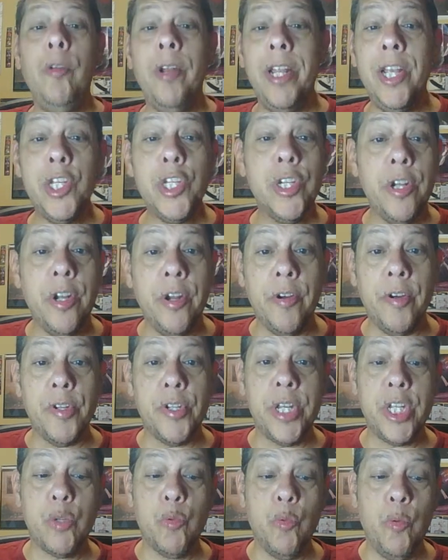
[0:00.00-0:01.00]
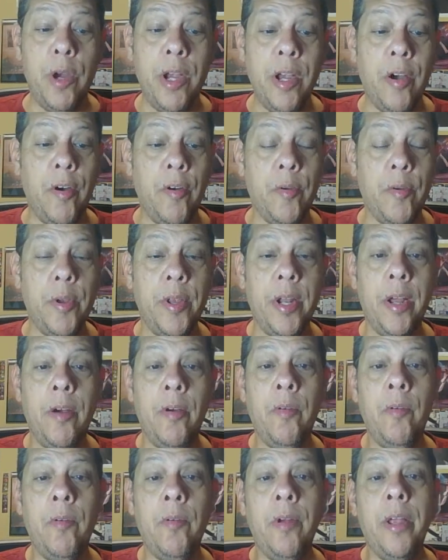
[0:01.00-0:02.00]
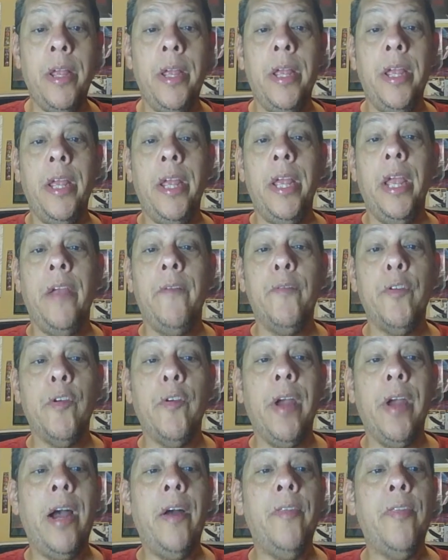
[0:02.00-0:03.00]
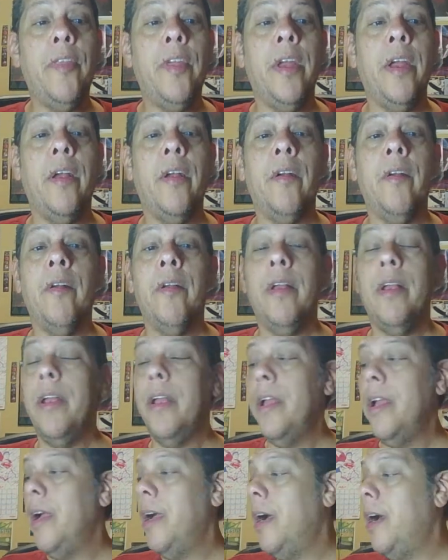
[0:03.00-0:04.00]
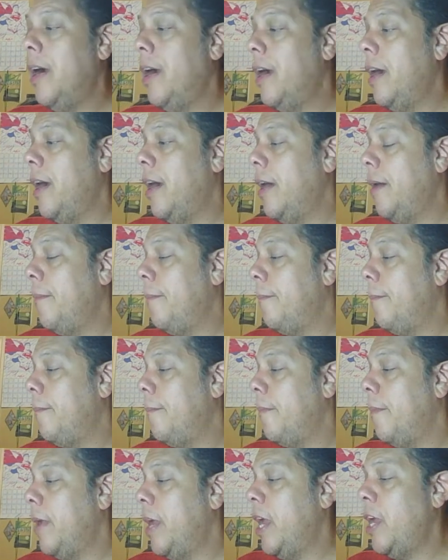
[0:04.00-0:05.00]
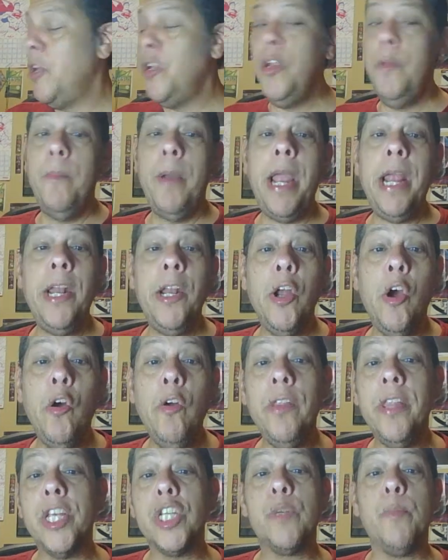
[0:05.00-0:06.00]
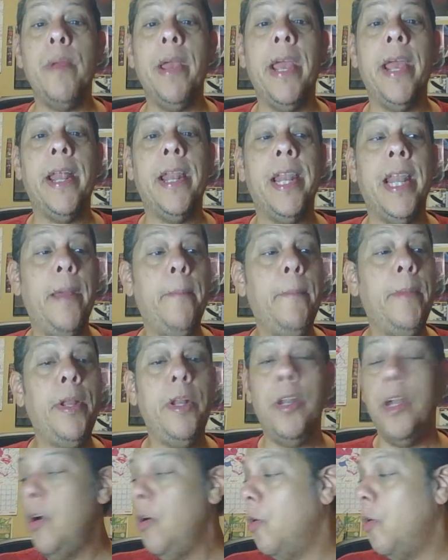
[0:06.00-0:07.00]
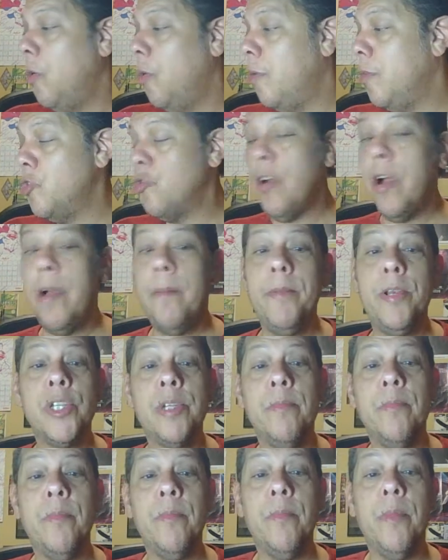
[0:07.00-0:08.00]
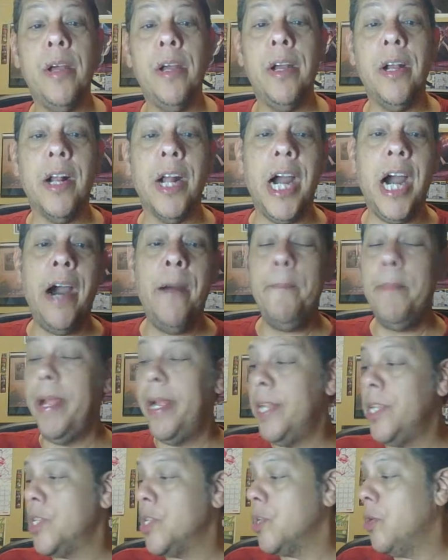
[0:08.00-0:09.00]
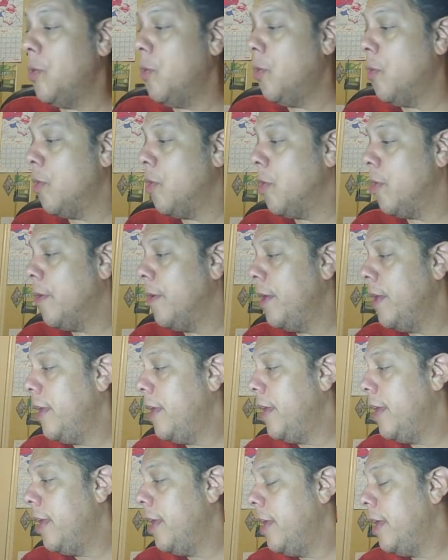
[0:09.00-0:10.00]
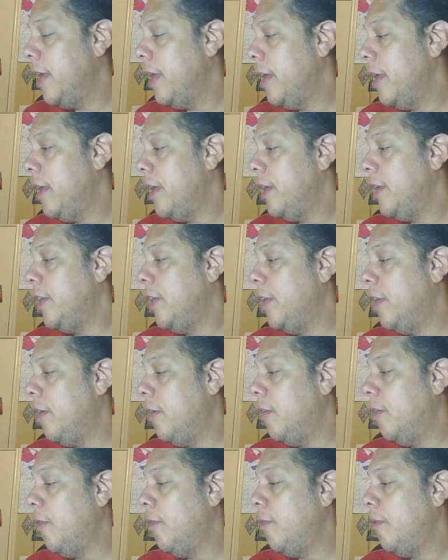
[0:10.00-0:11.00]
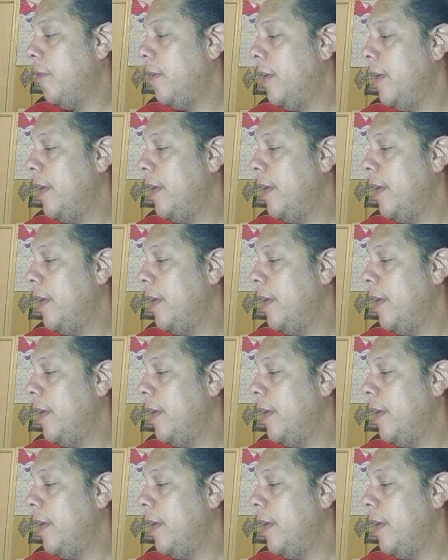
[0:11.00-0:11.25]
listeners as well, you know? If you're out there and you may know this band, let me know. Drop me some comments, or, you know,